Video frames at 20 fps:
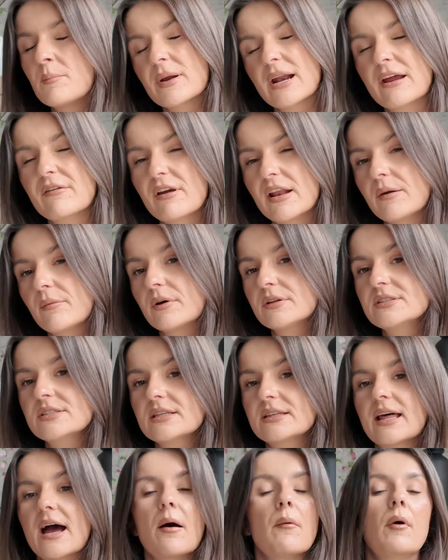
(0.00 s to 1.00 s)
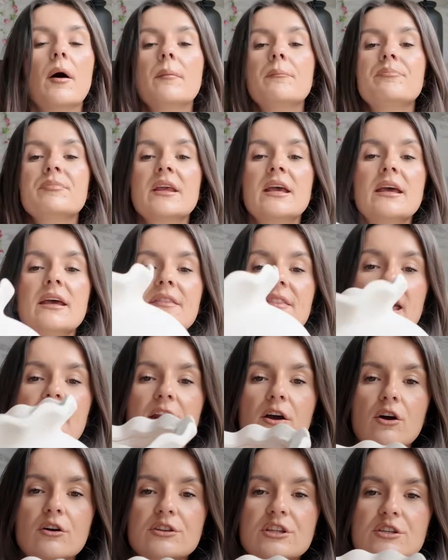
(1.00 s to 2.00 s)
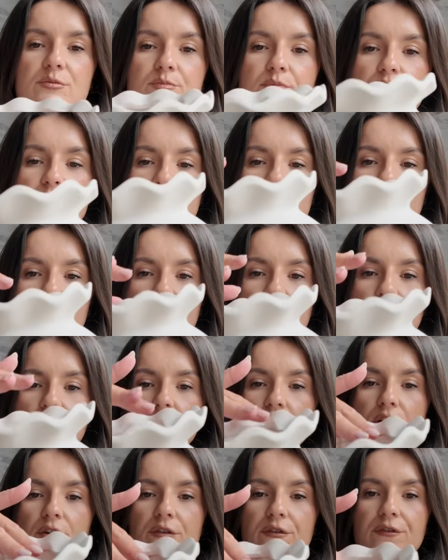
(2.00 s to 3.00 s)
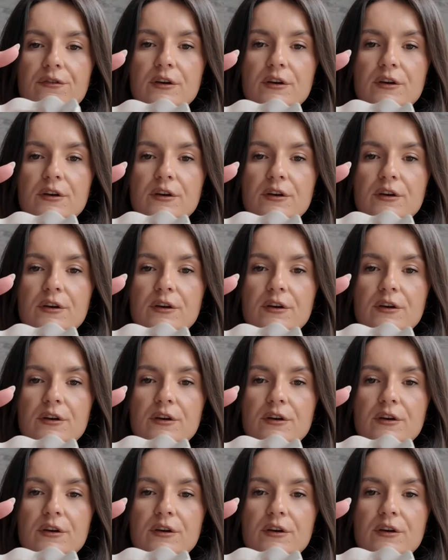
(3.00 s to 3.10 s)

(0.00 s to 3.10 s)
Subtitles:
but I really wanted that one. Then I got this beautiful